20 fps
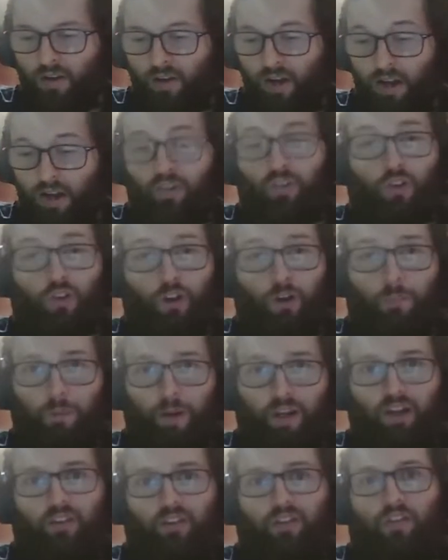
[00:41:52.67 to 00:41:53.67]
In third
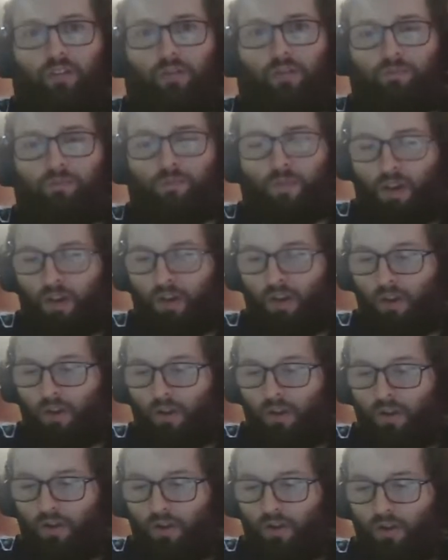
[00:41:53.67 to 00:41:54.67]
place,
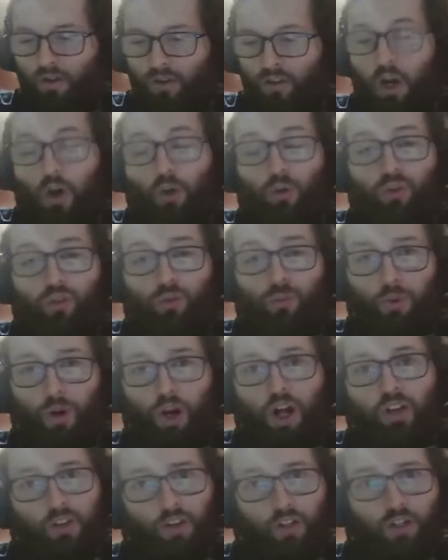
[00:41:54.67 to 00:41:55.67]
Ghost
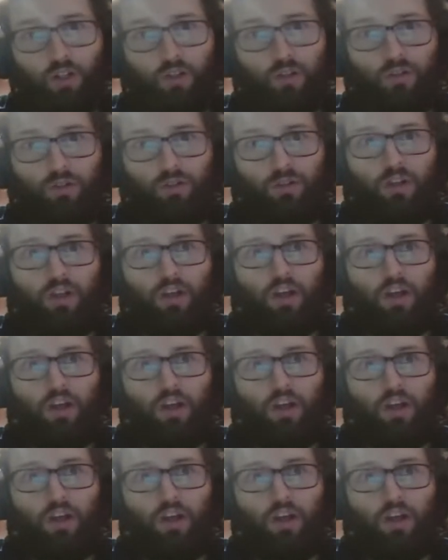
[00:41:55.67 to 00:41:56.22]
Protocol.